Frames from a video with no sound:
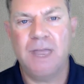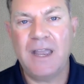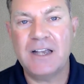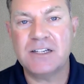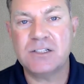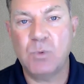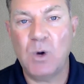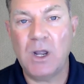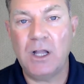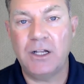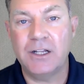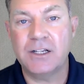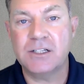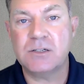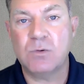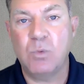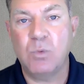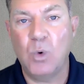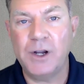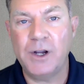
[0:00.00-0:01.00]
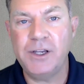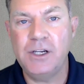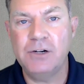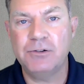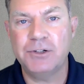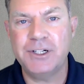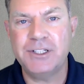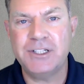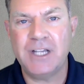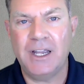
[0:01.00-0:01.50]
as well as what
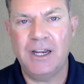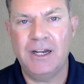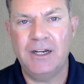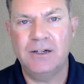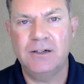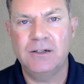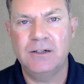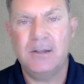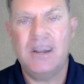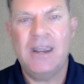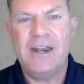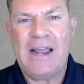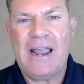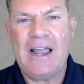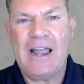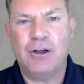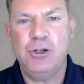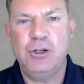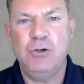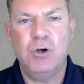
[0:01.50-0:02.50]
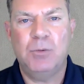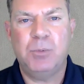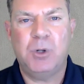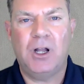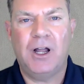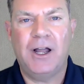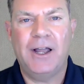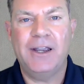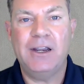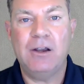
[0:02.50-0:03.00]
you retain and how you
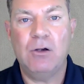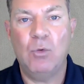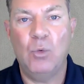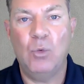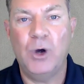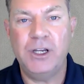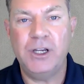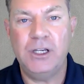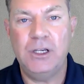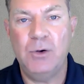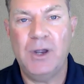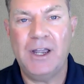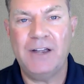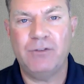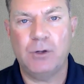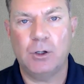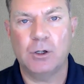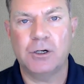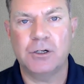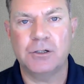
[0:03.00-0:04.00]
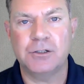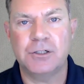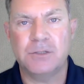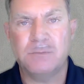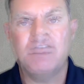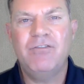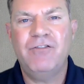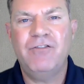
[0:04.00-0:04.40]
apply what you have learned.